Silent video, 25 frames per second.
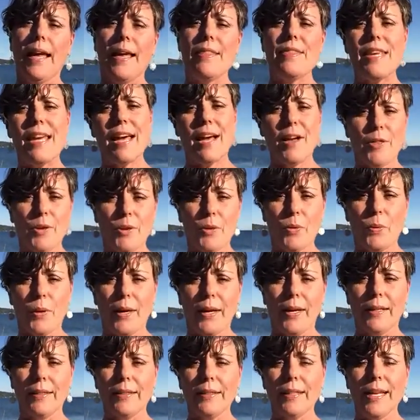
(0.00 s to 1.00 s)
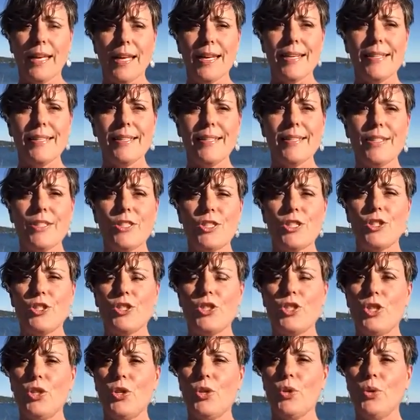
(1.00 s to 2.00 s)
And the other one is
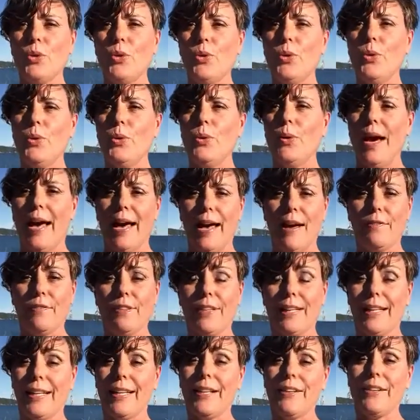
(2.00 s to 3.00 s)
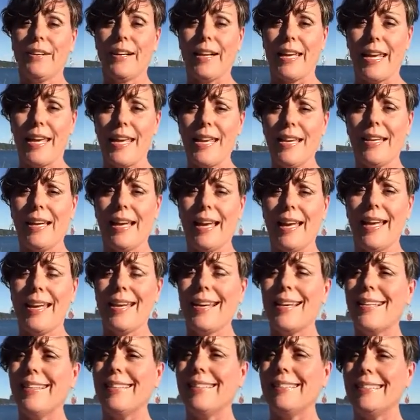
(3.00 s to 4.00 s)
to have clarity
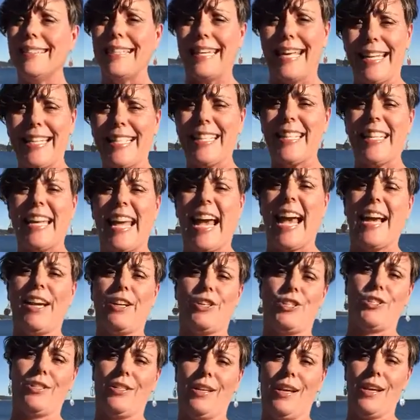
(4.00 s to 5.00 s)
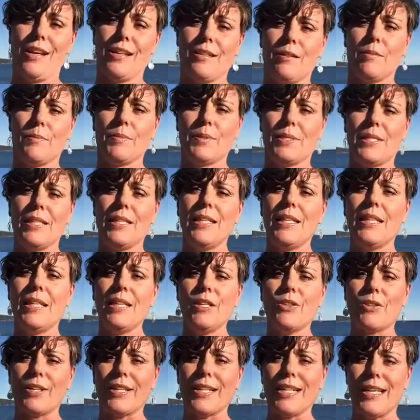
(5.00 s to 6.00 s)
and get to the action items, the
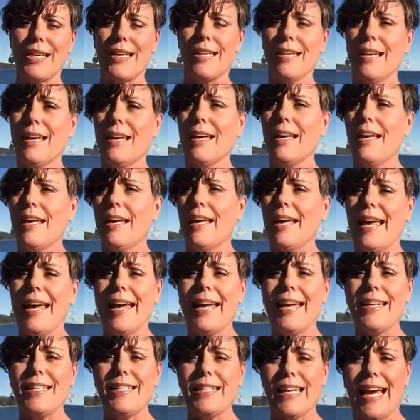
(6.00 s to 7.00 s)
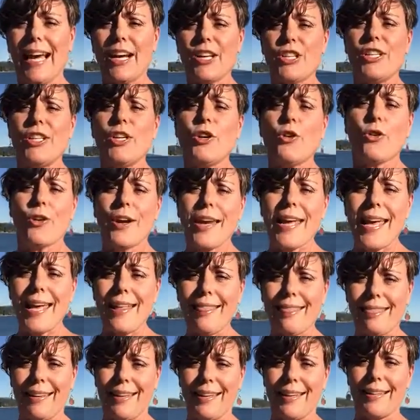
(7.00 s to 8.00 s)
nitty-gritty, and to actually
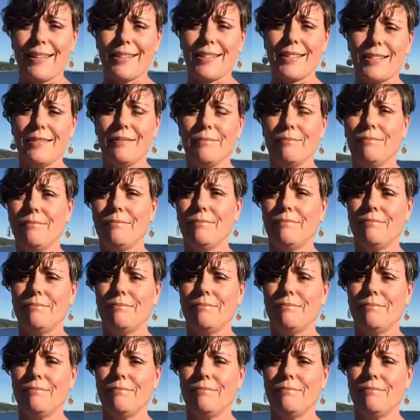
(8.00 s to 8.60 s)
create things.